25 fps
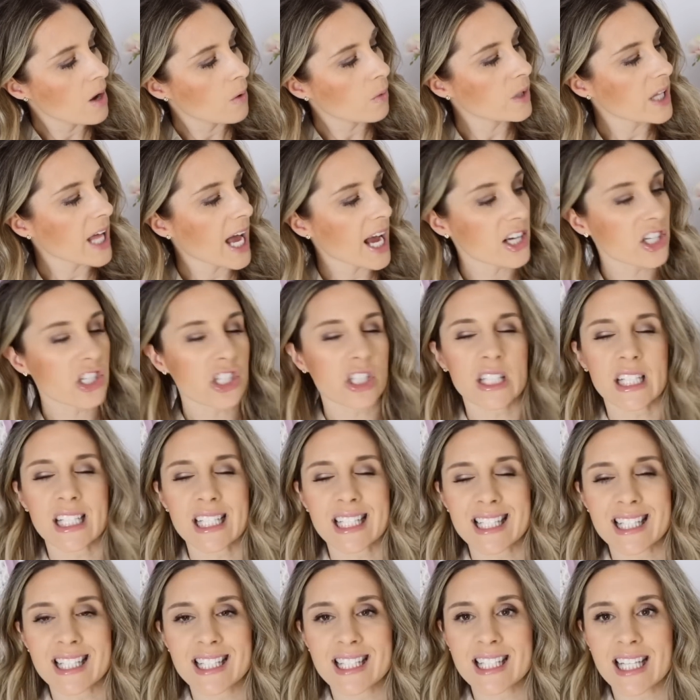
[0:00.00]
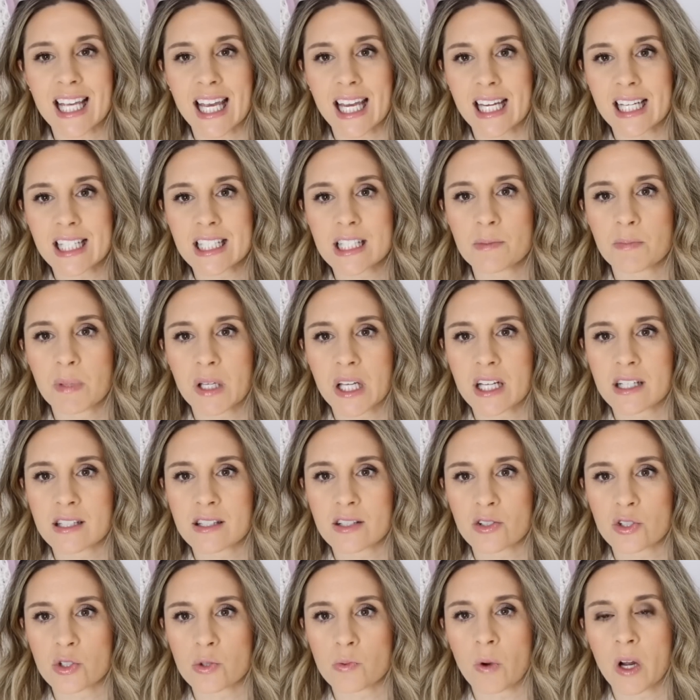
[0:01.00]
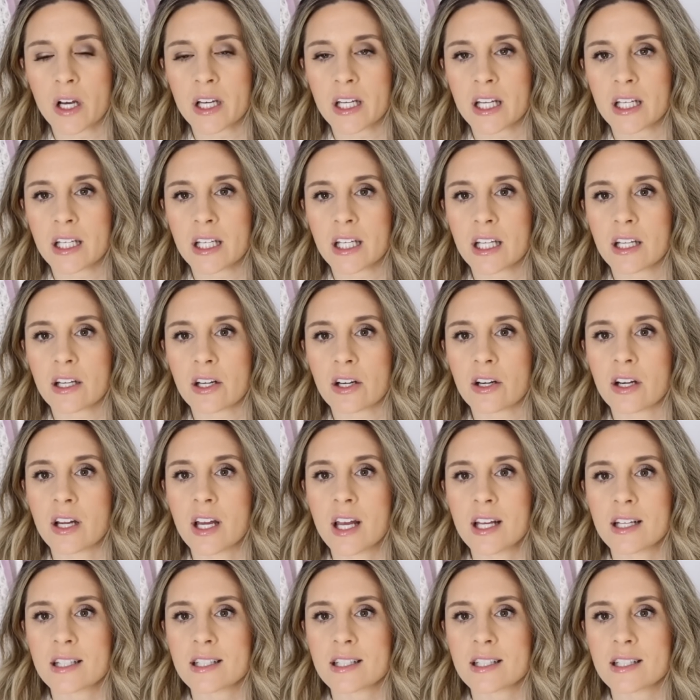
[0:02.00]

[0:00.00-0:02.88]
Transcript: well actually six because there's one in here,